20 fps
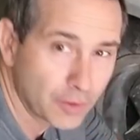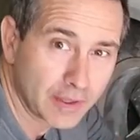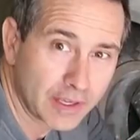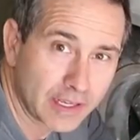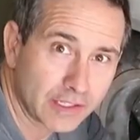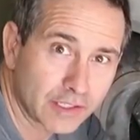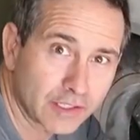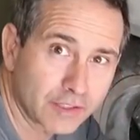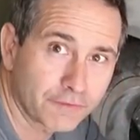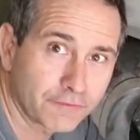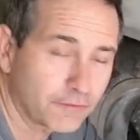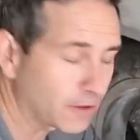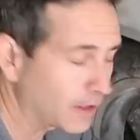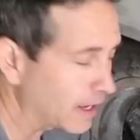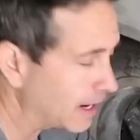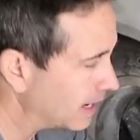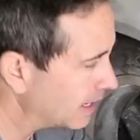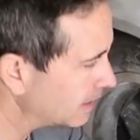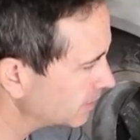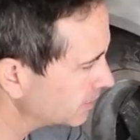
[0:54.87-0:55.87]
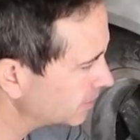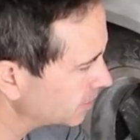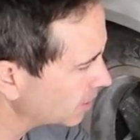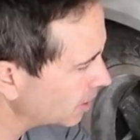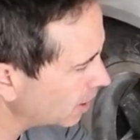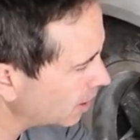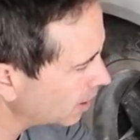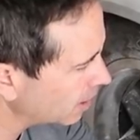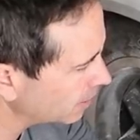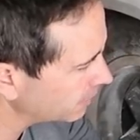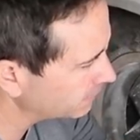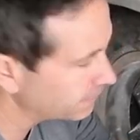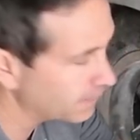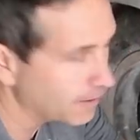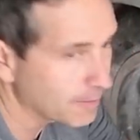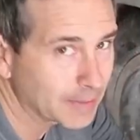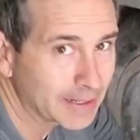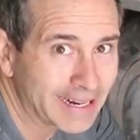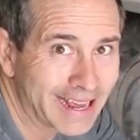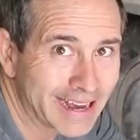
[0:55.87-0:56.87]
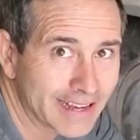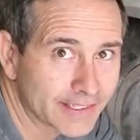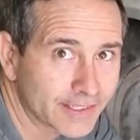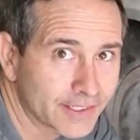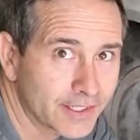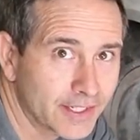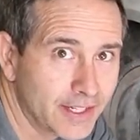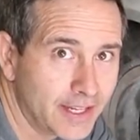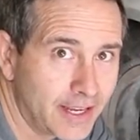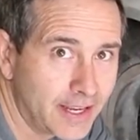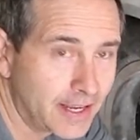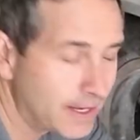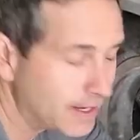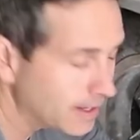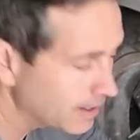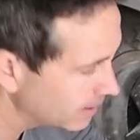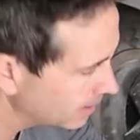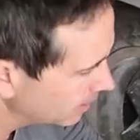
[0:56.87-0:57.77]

these flares are from an SC